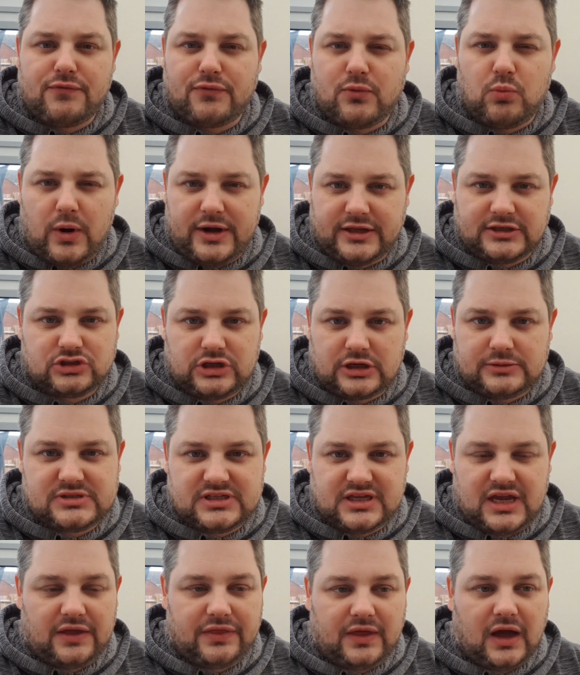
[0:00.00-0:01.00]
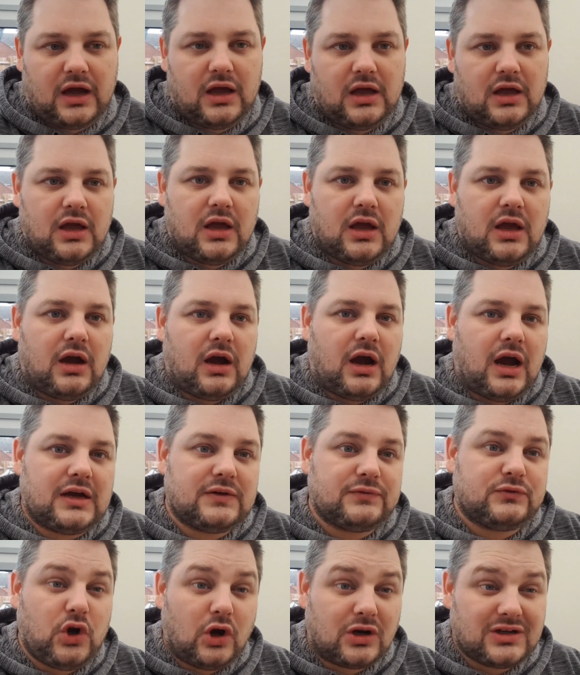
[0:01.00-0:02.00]
from one extreme to the other.
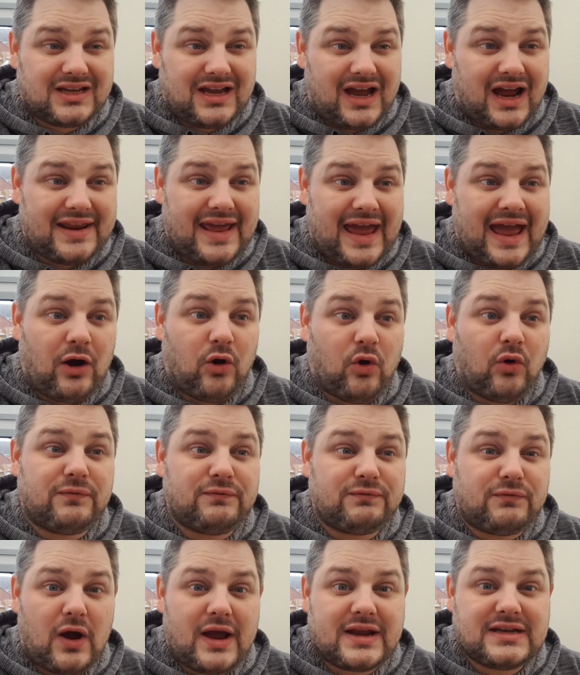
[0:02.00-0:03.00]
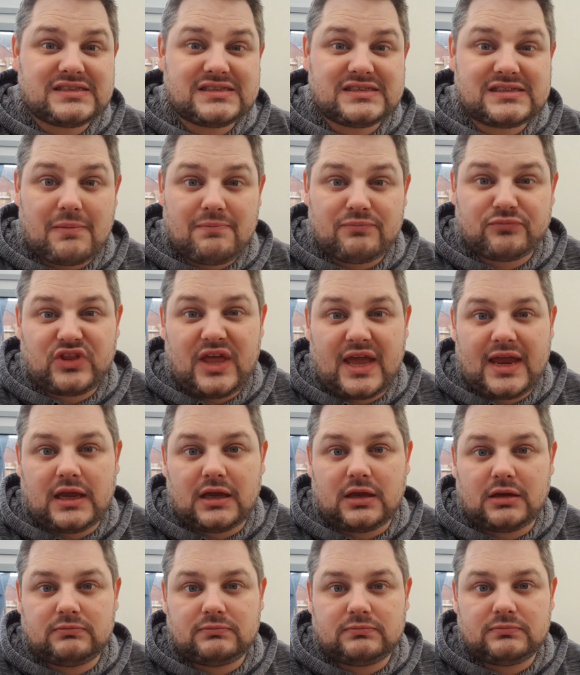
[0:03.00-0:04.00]
I've got to cut it out or find
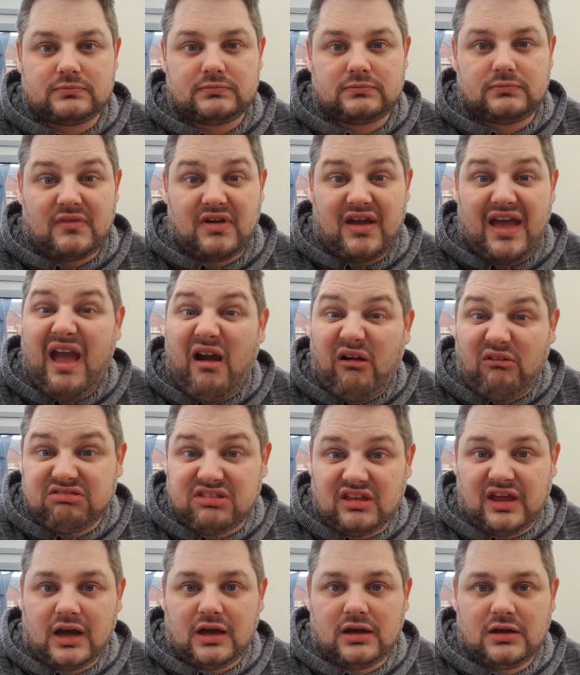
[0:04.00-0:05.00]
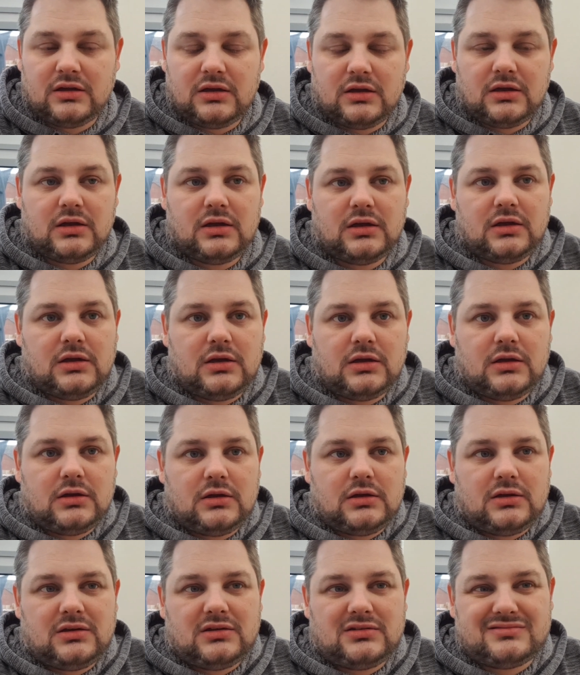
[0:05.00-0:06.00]
something healthier.
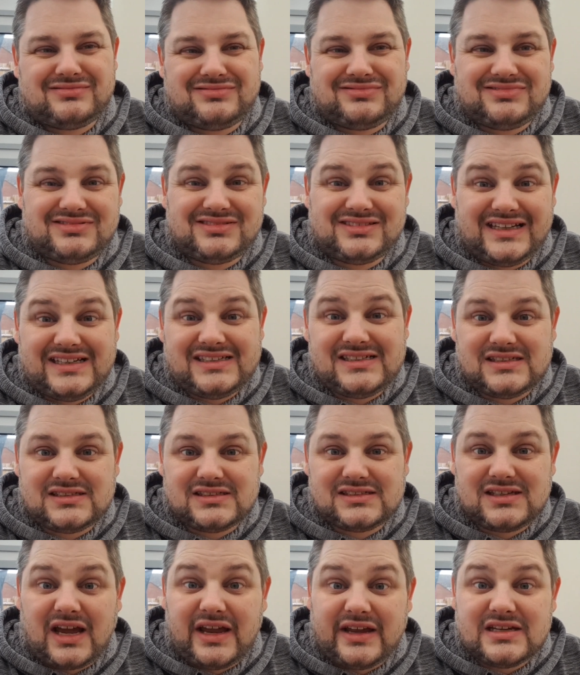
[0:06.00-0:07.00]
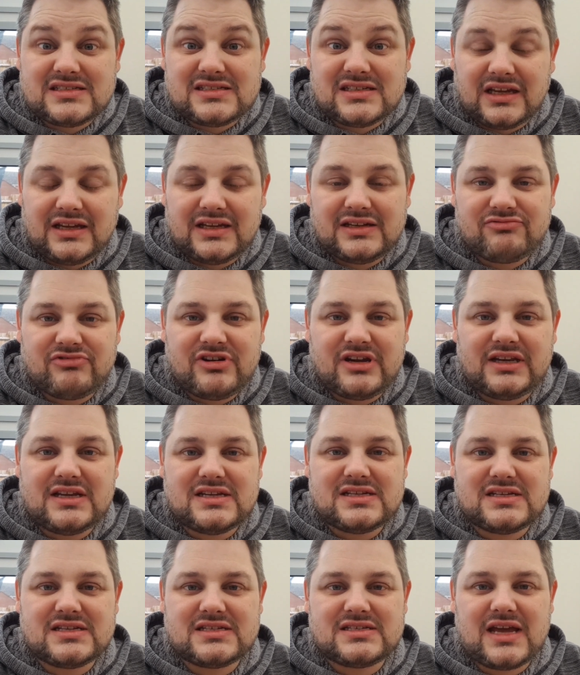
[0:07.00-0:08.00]
It's easy to say, isn't it? It really
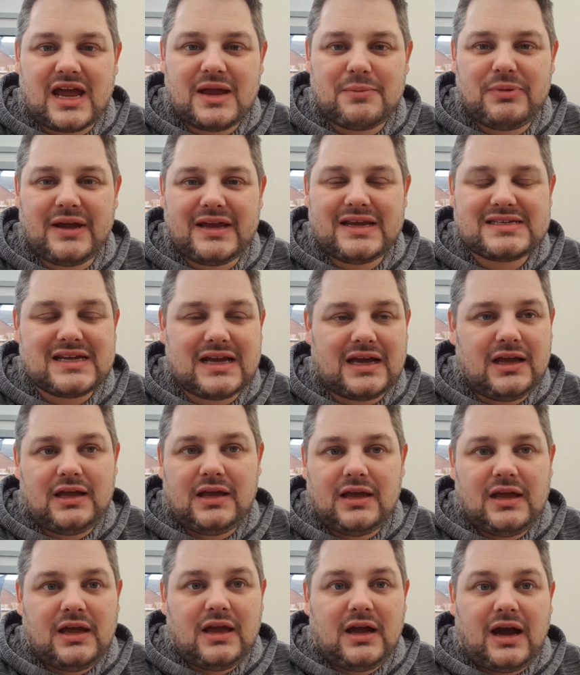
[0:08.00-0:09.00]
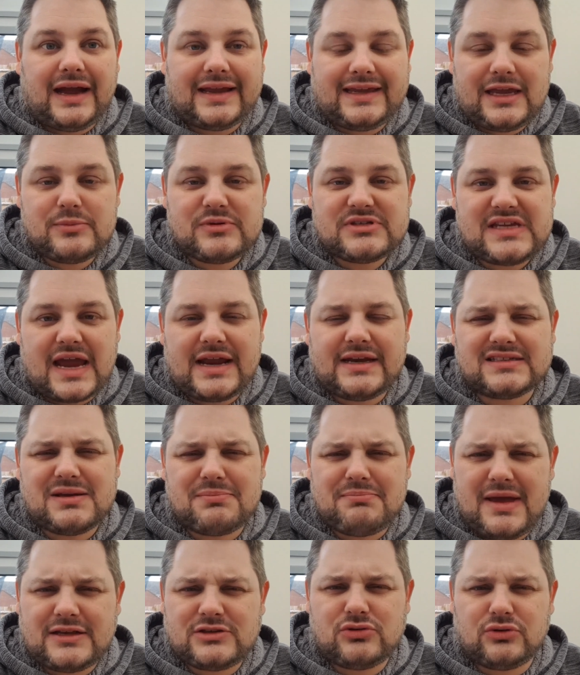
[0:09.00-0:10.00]
easy to say, but I keep saying it's a
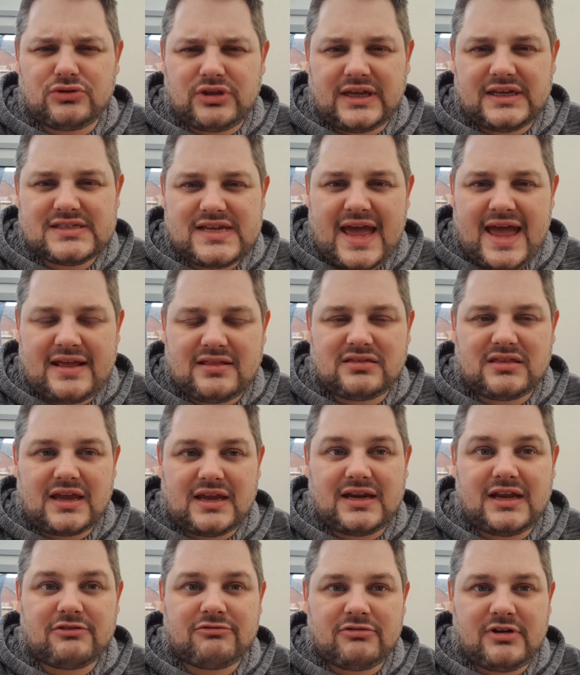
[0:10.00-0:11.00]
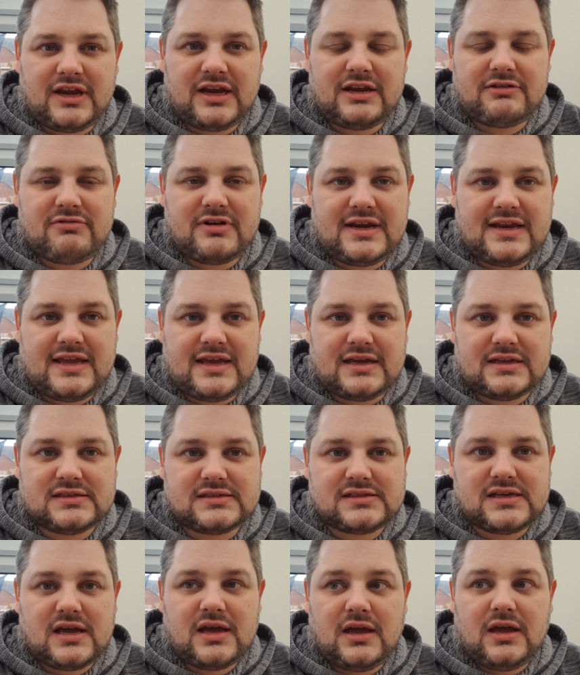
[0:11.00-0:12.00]
mental thing, it's a head thing, and it really, really
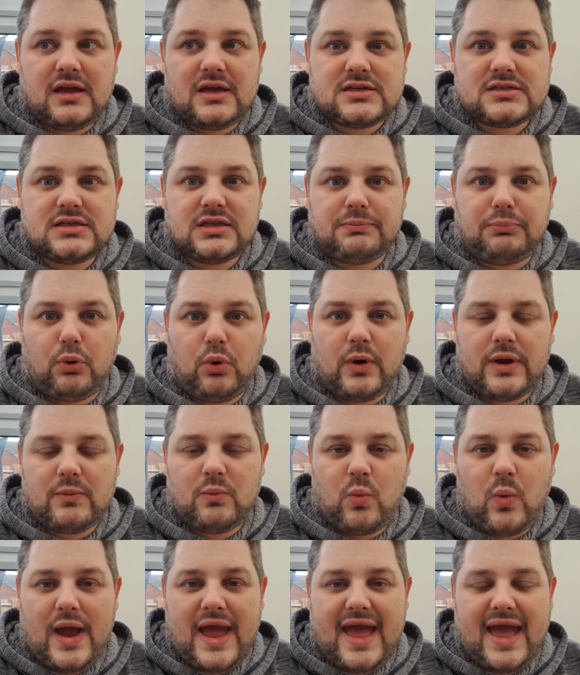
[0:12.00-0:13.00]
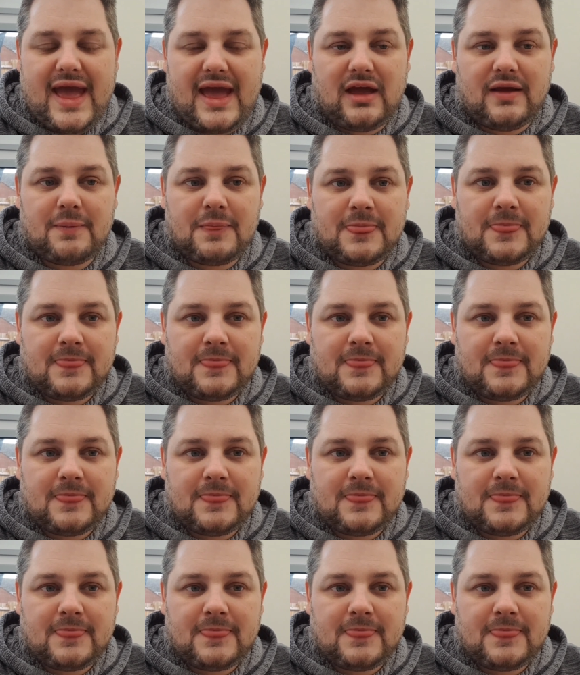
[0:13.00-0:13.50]
is, to the point where